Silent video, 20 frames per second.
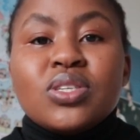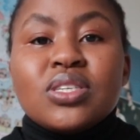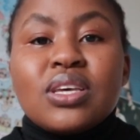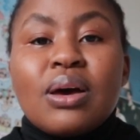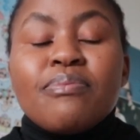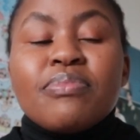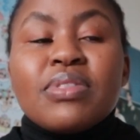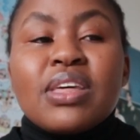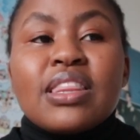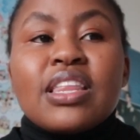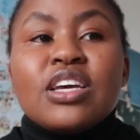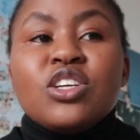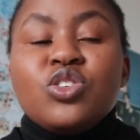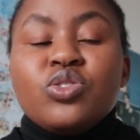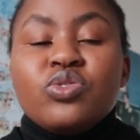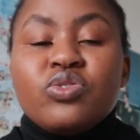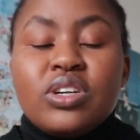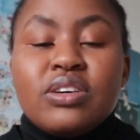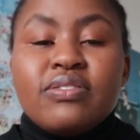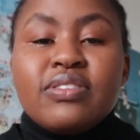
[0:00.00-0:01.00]
something that
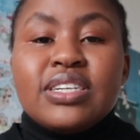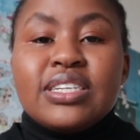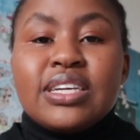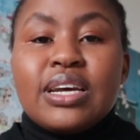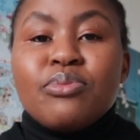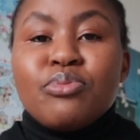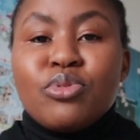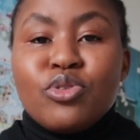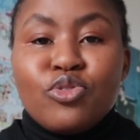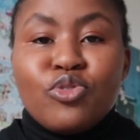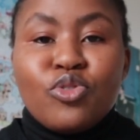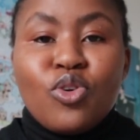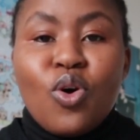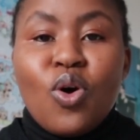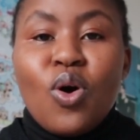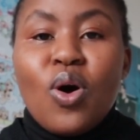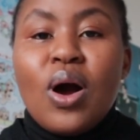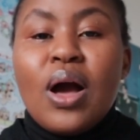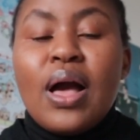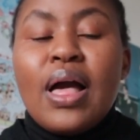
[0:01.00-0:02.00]
you've never done
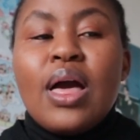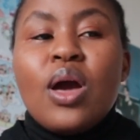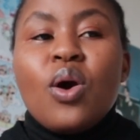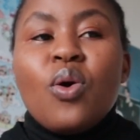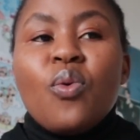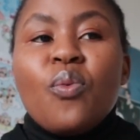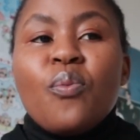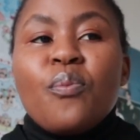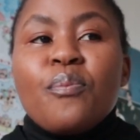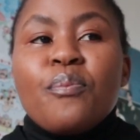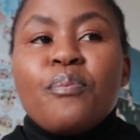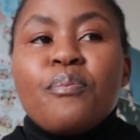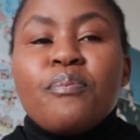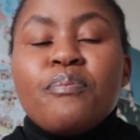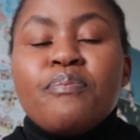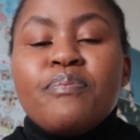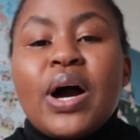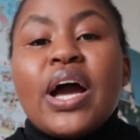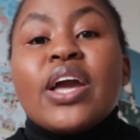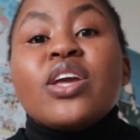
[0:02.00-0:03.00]
before
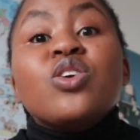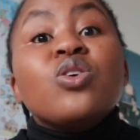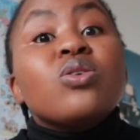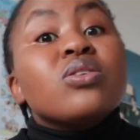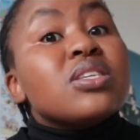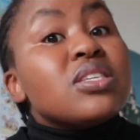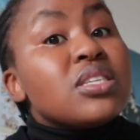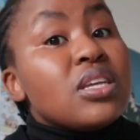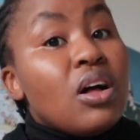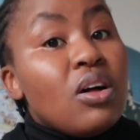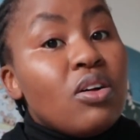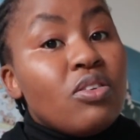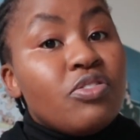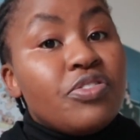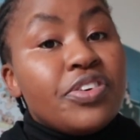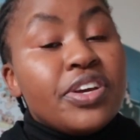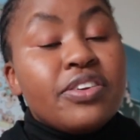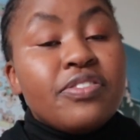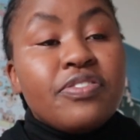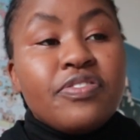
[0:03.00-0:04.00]
by
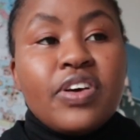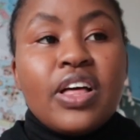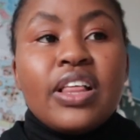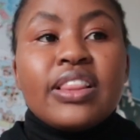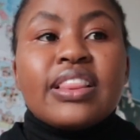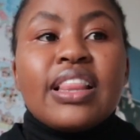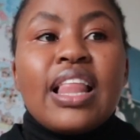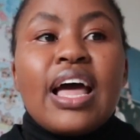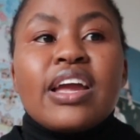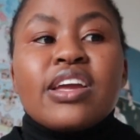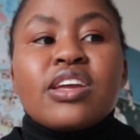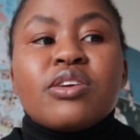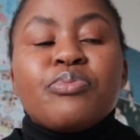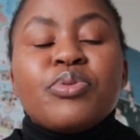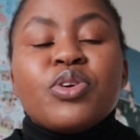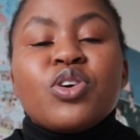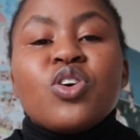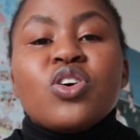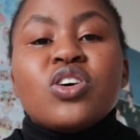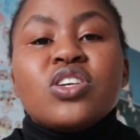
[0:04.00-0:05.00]
yourself, it felt like,
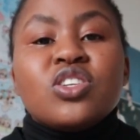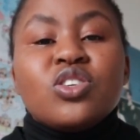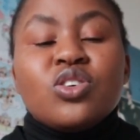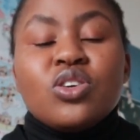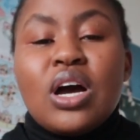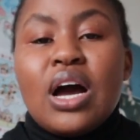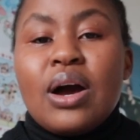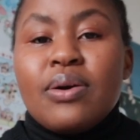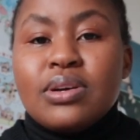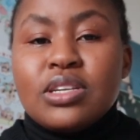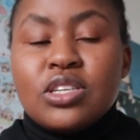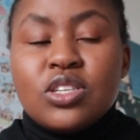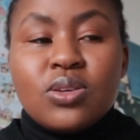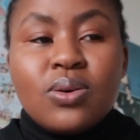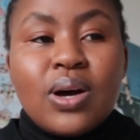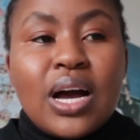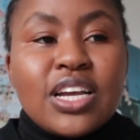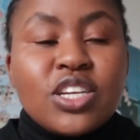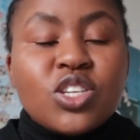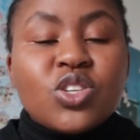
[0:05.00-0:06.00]
because you I was
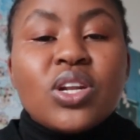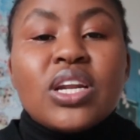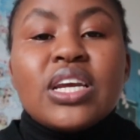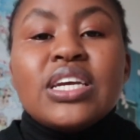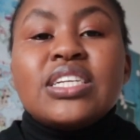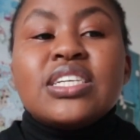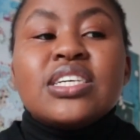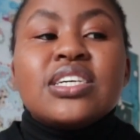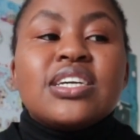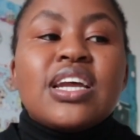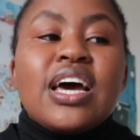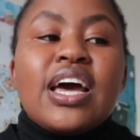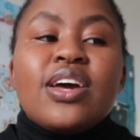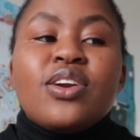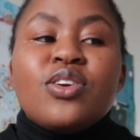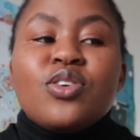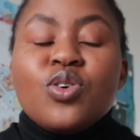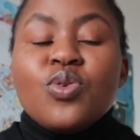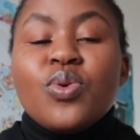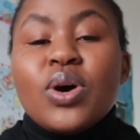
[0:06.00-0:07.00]
so isolated. I
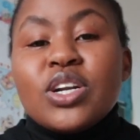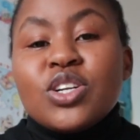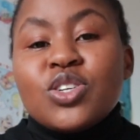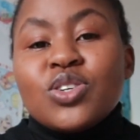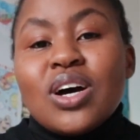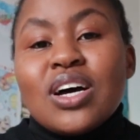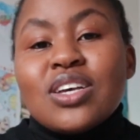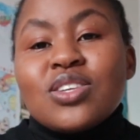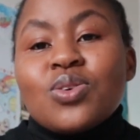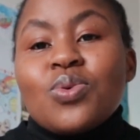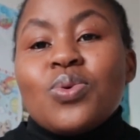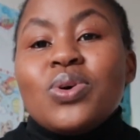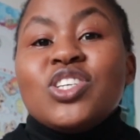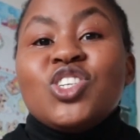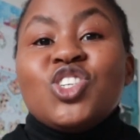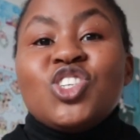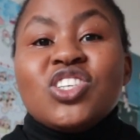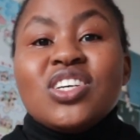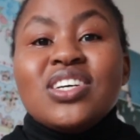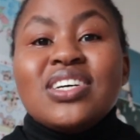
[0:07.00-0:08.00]
had no one to ask
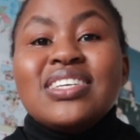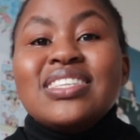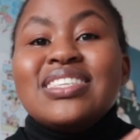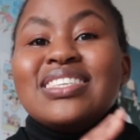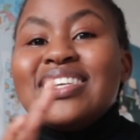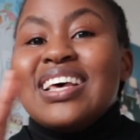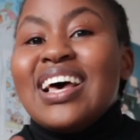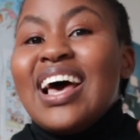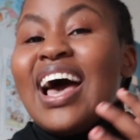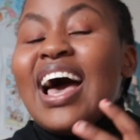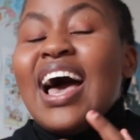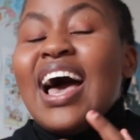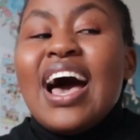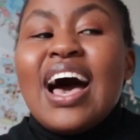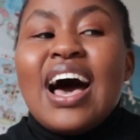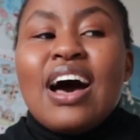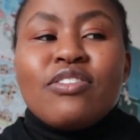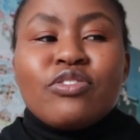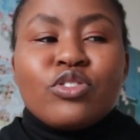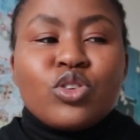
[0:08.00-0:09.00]
questions.
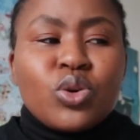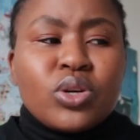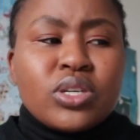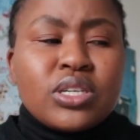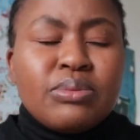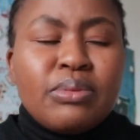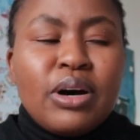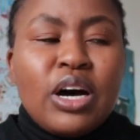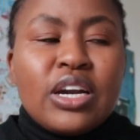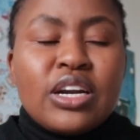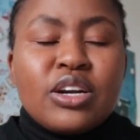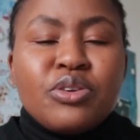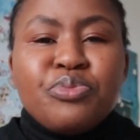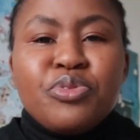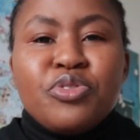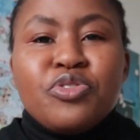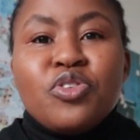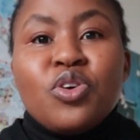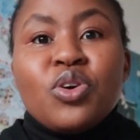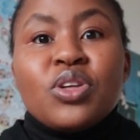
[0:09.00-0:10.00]
I've talked about it
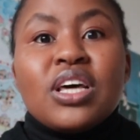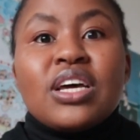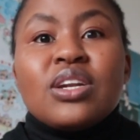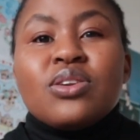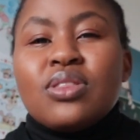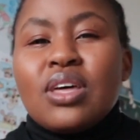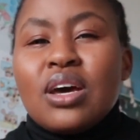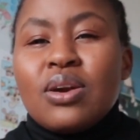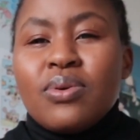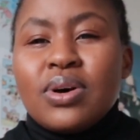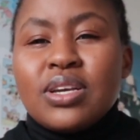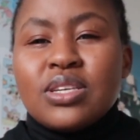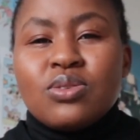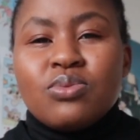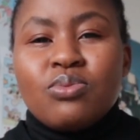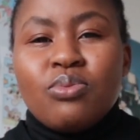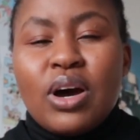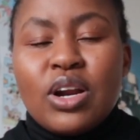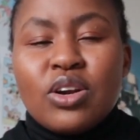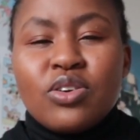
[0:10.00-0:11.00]
before that that was
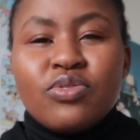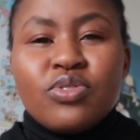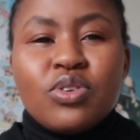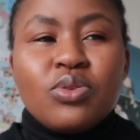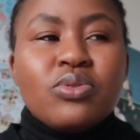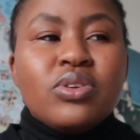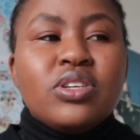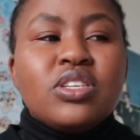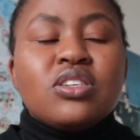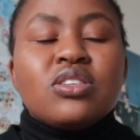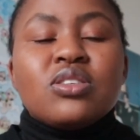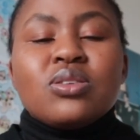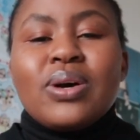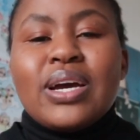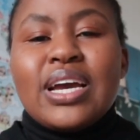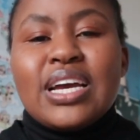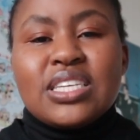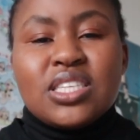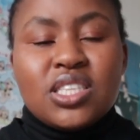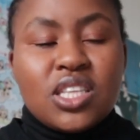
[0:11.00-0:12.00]
one of the reasons
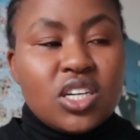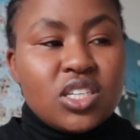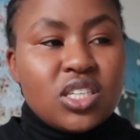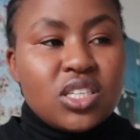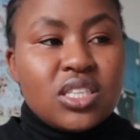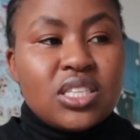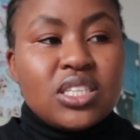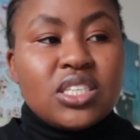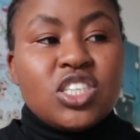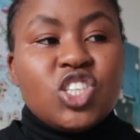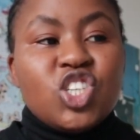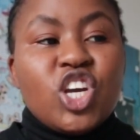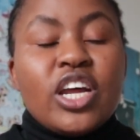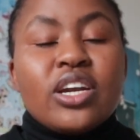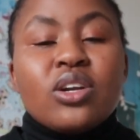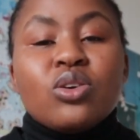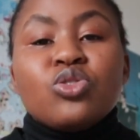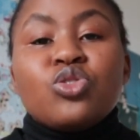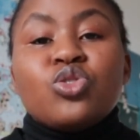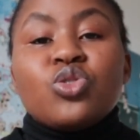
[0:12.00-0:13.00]
why I started this
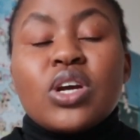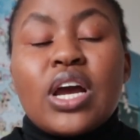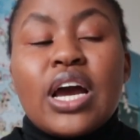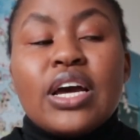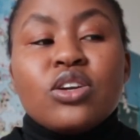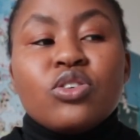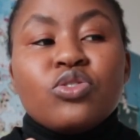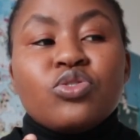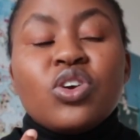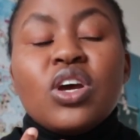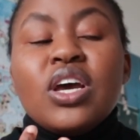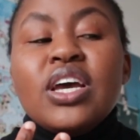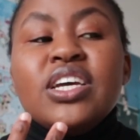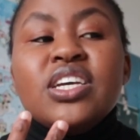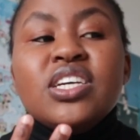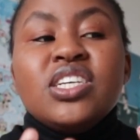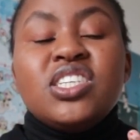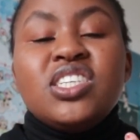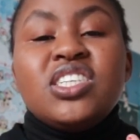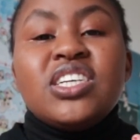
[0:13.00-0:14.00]
channel, to kind of
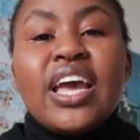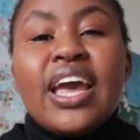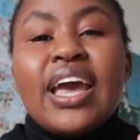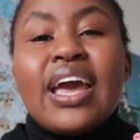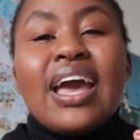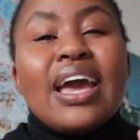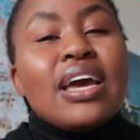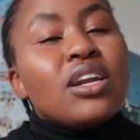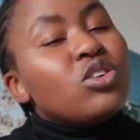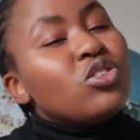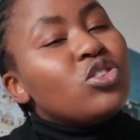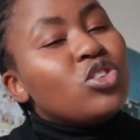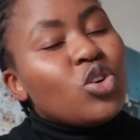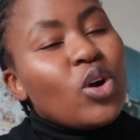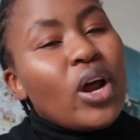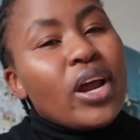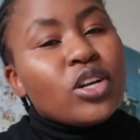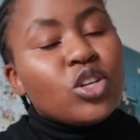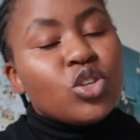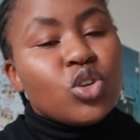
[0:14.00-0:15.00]
share and
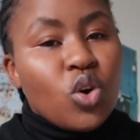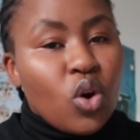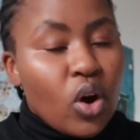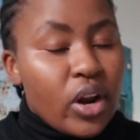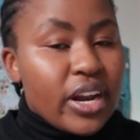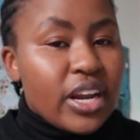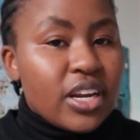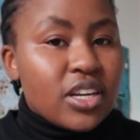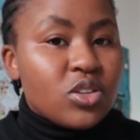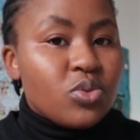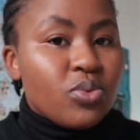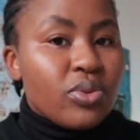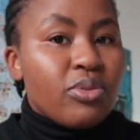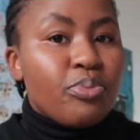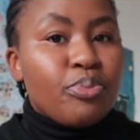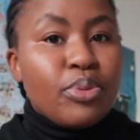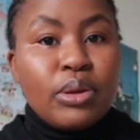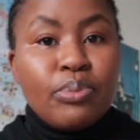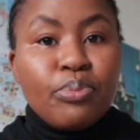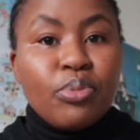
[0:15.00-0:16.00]
try to connect
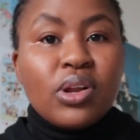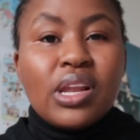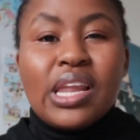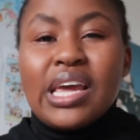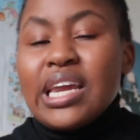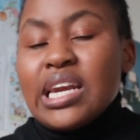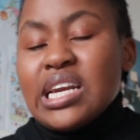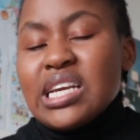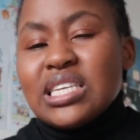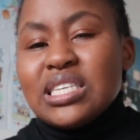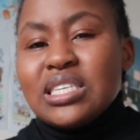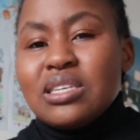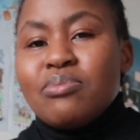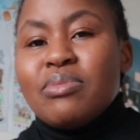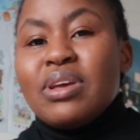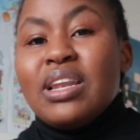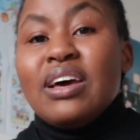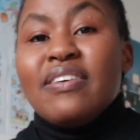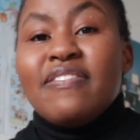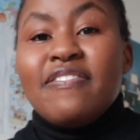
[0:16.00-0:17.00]
with people in a
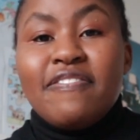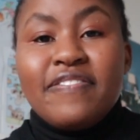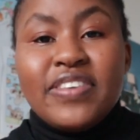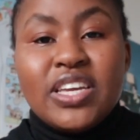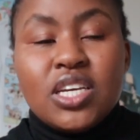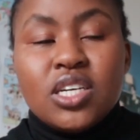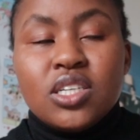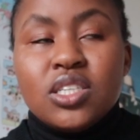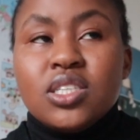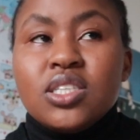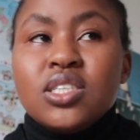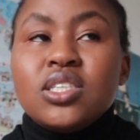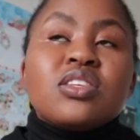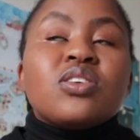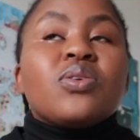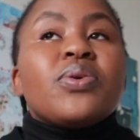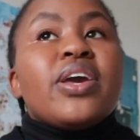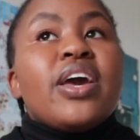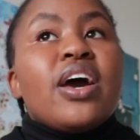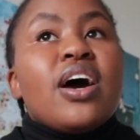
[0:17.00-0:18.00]
similar field.
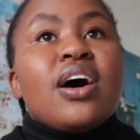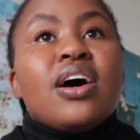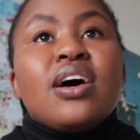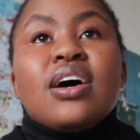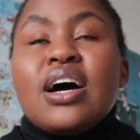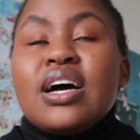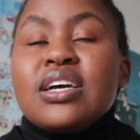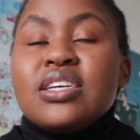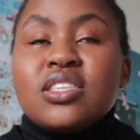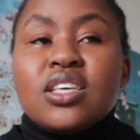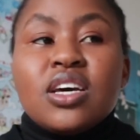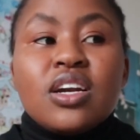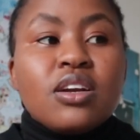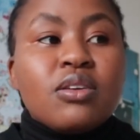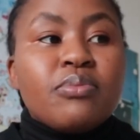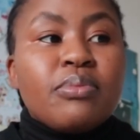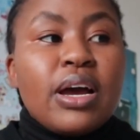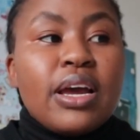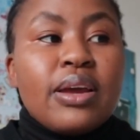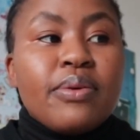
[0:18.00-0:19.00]
So yeah, I
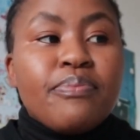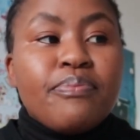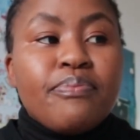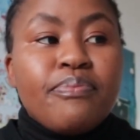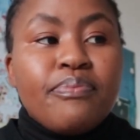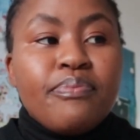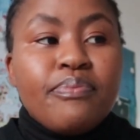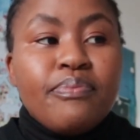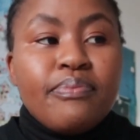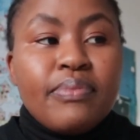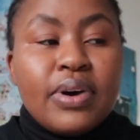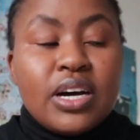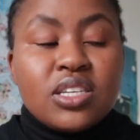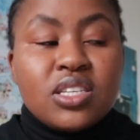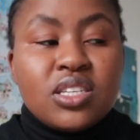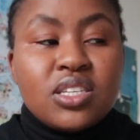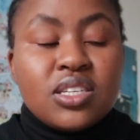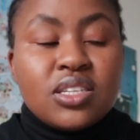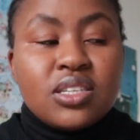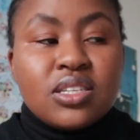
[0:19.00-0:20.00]
started my
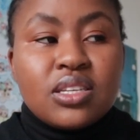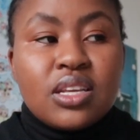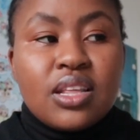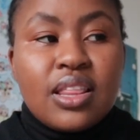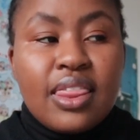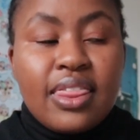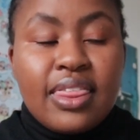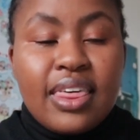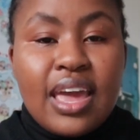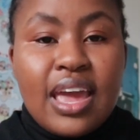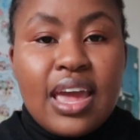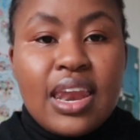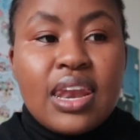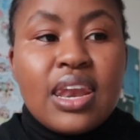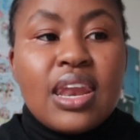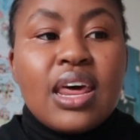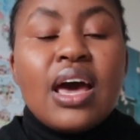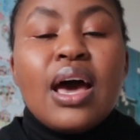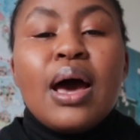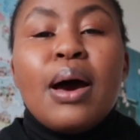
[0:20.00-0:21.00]
master's
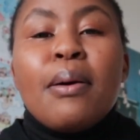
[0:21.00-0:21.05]
then.